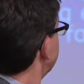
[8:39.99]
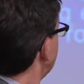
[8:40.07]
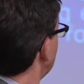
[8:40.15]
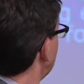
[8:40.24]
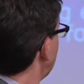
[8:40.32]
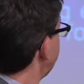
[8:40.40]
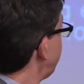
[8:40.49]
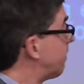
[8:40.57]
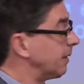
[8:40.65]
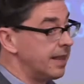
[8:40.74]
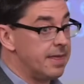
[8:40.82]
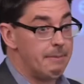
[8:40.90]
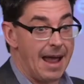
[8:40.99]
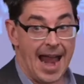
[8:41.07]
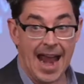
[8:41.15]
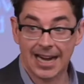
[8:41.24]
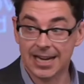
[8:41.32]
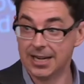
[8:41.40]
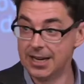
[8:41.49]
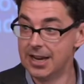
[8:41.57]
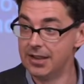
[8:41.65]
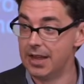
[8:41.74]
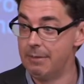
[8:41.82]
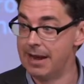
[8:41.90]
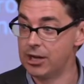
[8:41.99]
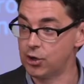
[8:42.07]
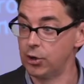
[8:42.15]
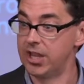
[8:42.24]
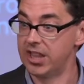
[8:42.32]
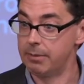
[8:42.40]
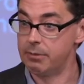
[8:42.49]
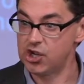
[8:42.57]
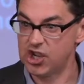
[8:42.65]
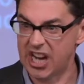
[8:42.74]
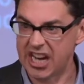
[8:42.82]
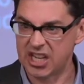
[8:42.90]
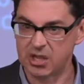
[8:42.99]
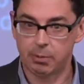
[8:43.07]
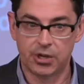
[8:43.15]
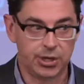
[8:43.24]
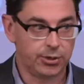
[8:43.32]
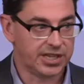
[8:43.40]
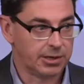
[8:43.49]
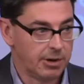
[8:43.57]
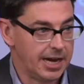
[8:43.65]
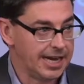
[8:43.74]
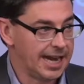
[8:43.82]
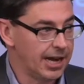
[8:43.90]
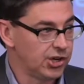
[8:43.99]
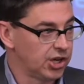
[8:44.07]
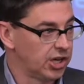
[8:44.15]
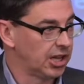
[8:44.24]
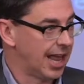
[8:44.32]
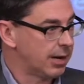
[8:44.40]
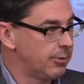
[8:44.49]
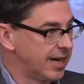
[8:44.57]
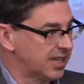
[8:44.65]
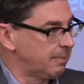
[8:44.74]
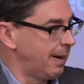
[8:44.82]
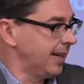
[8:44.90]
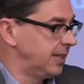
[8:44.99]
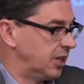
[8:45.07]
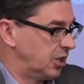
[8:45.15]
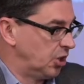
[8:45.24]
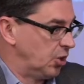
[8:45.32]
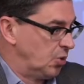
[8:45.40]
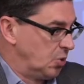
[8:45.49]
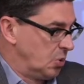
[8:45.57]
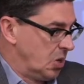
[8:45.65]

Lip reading: There are a lot of people in the back that make sure that the machine is producing radiation like we expect it to.